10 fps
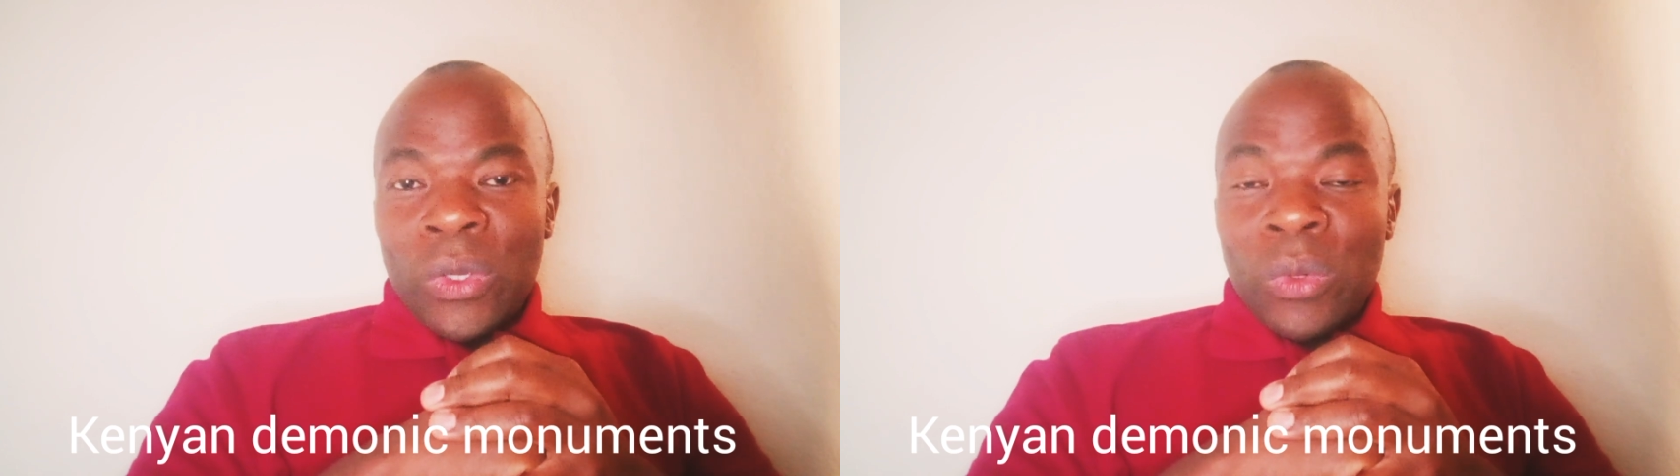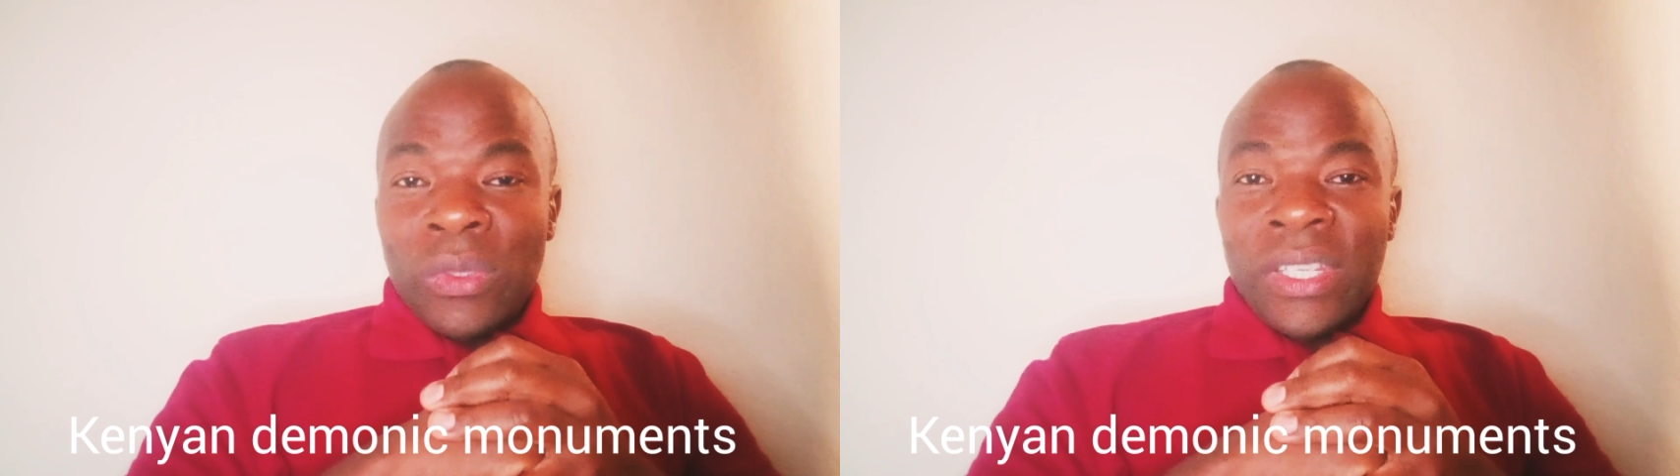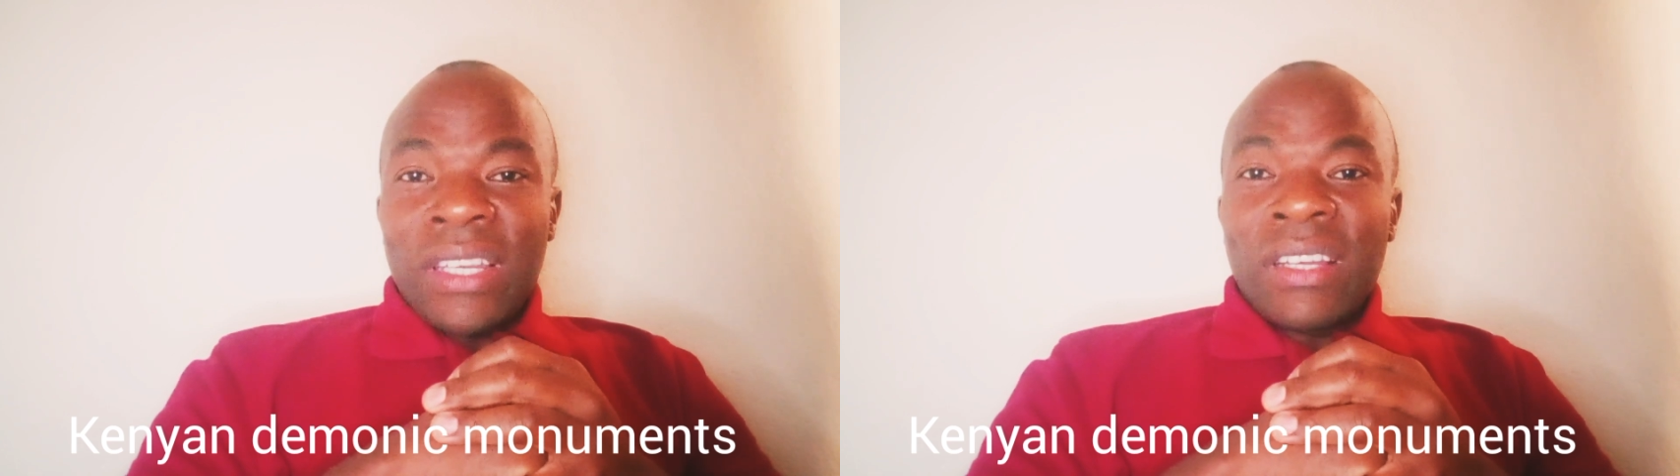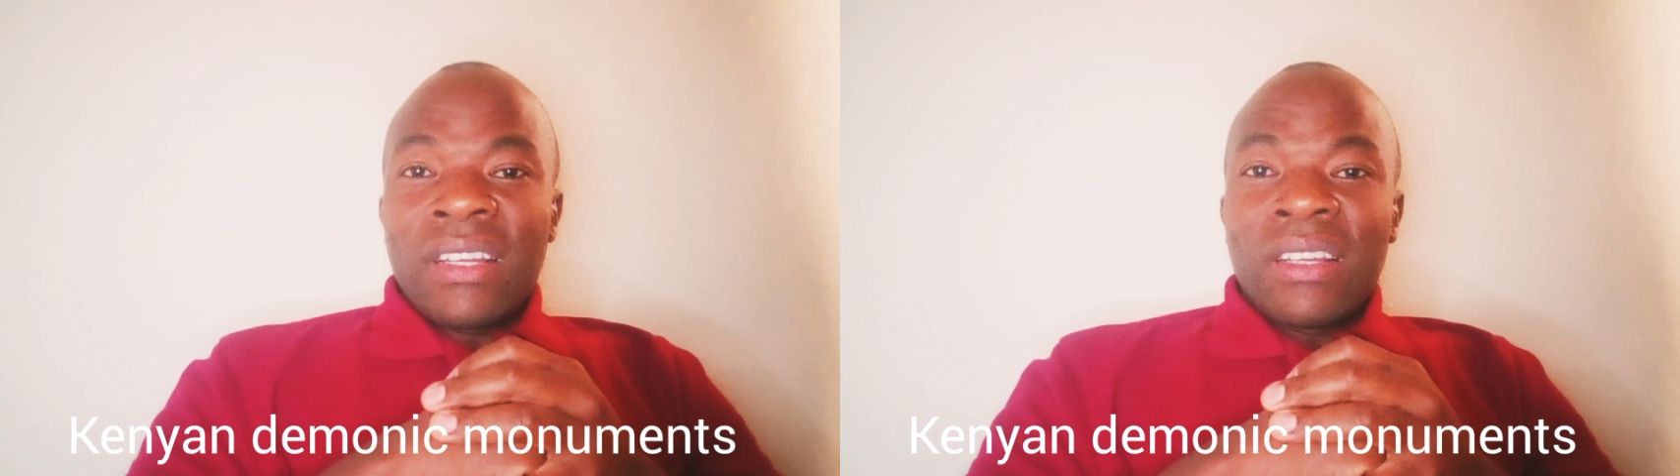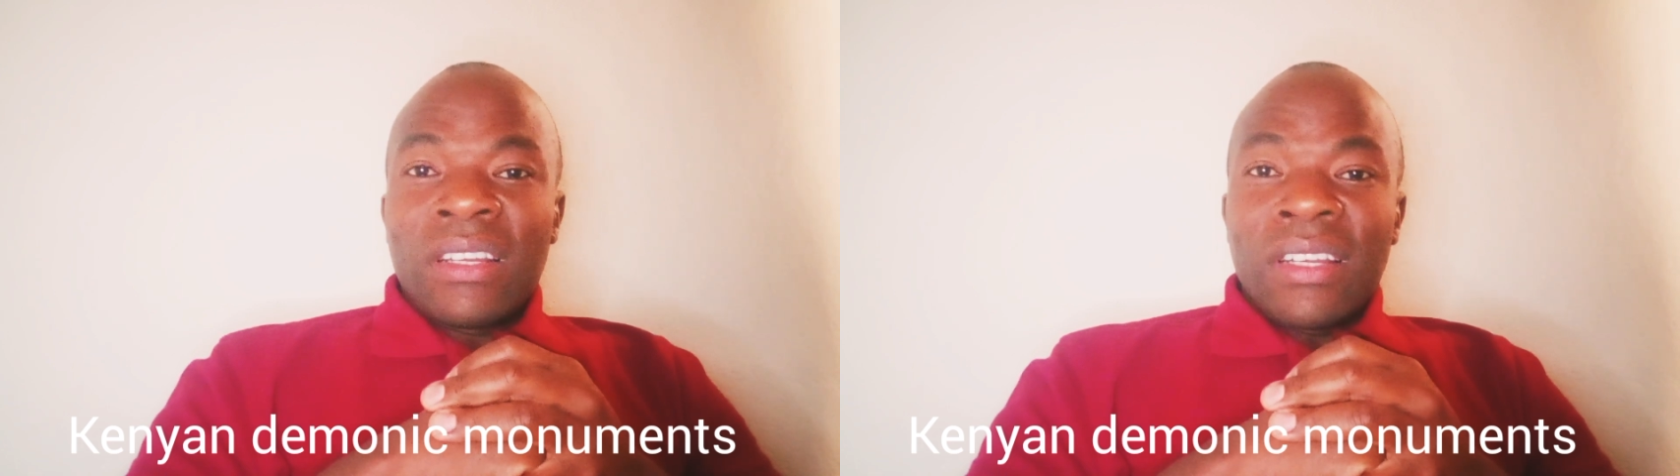
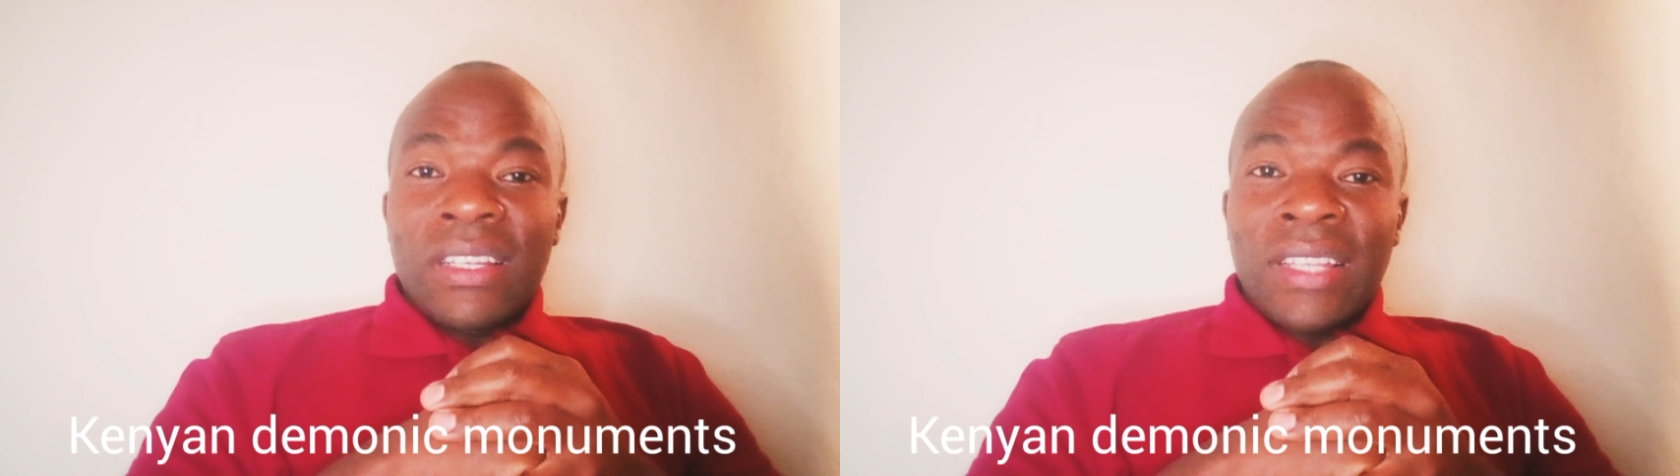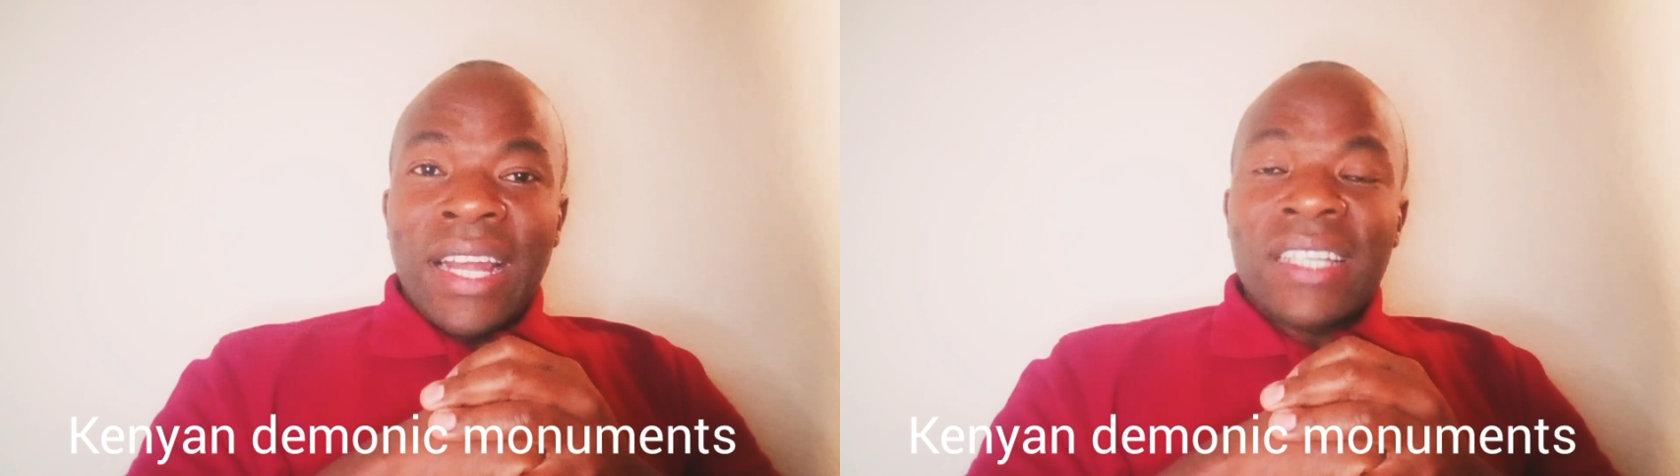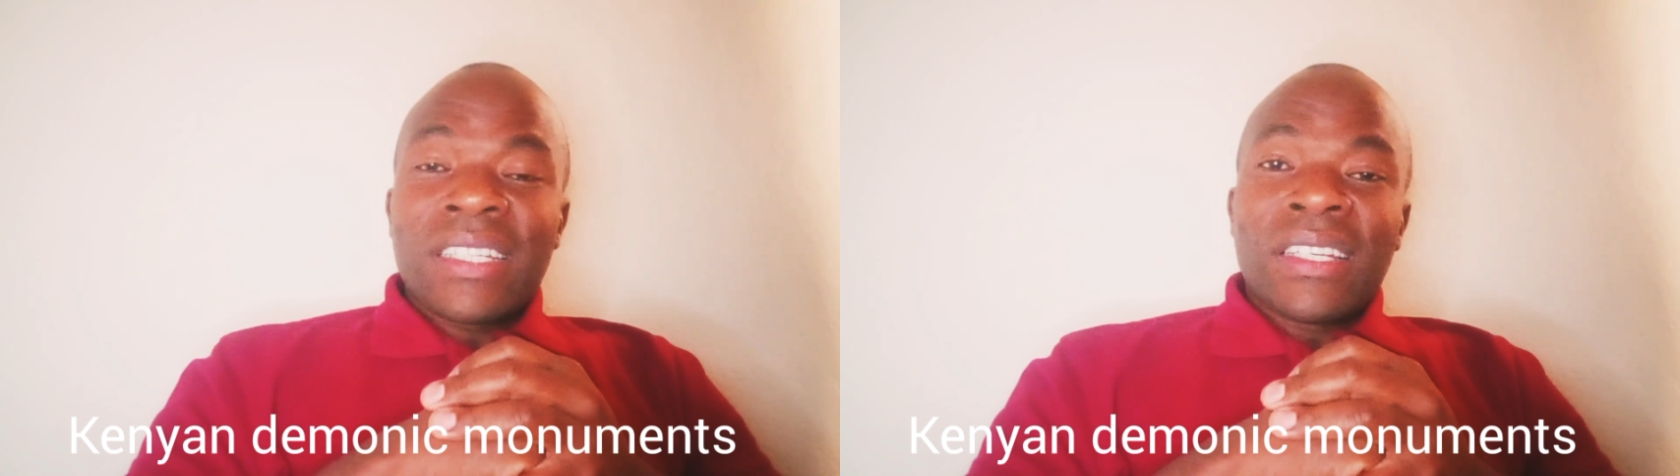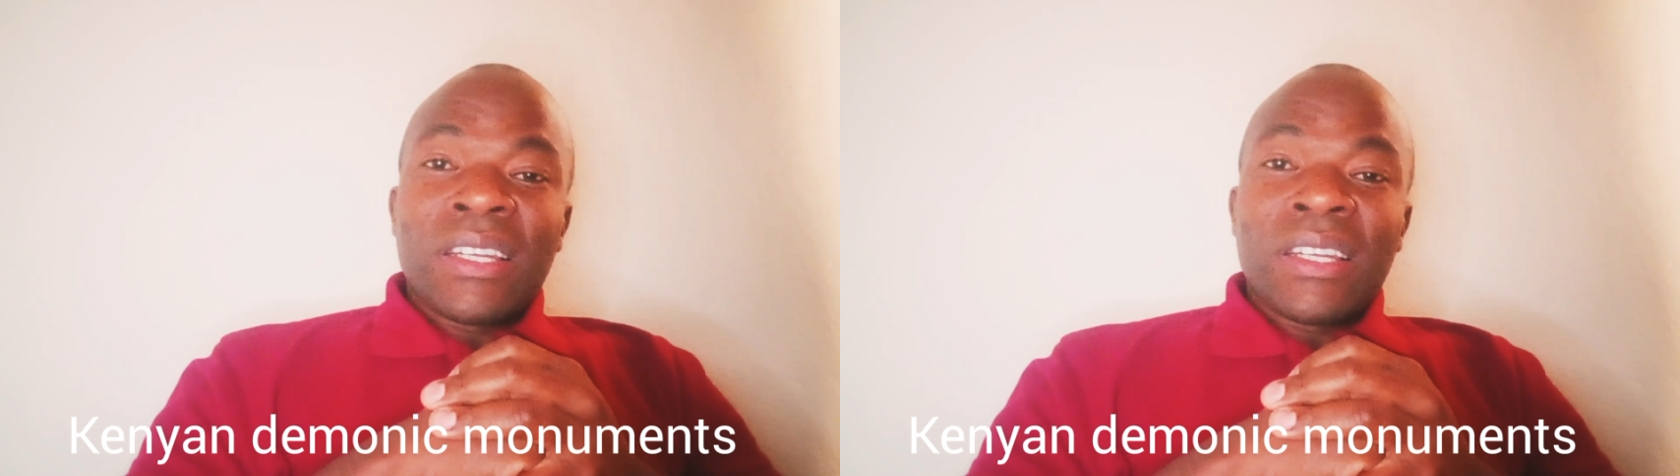using that